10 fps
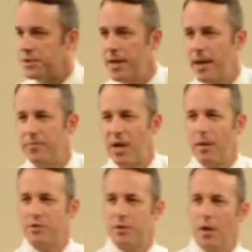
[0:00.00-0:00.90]
named
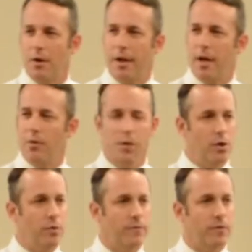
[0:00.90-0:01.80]
Tom Gilardi. I don't
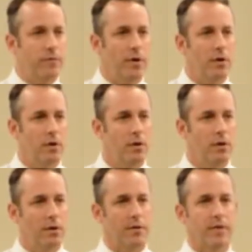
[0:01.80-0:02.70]
know if you've
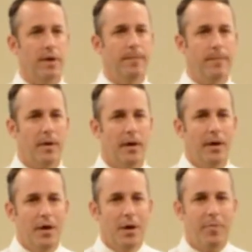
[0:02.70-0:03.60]
heard of him.
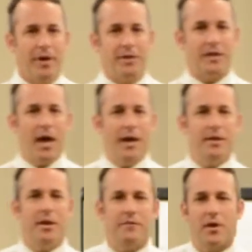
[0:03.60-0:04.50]
But he's kind
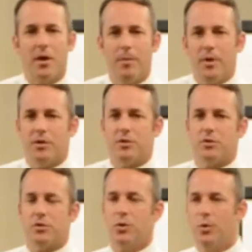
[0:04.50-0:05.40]
enough to come into
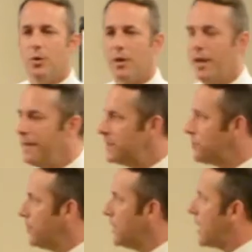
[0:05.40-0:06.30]
school. And
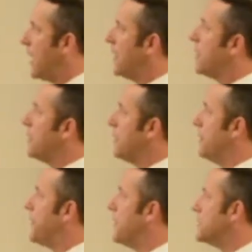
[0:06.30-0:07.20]
this really kind of
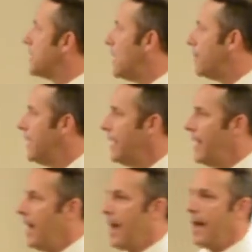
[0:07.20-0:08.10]
cleared things up.
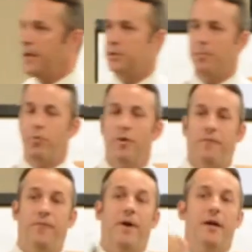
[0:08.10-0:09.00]
As a
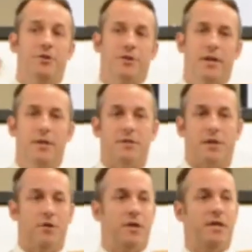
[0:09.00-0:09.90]
profession, is
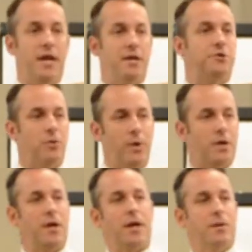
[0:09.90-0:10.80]
there a danger we
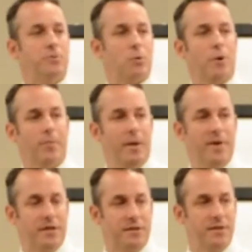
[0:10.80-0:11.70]
could get absorbed by
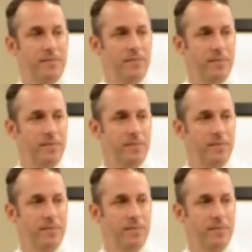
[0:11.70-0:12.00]
medicine?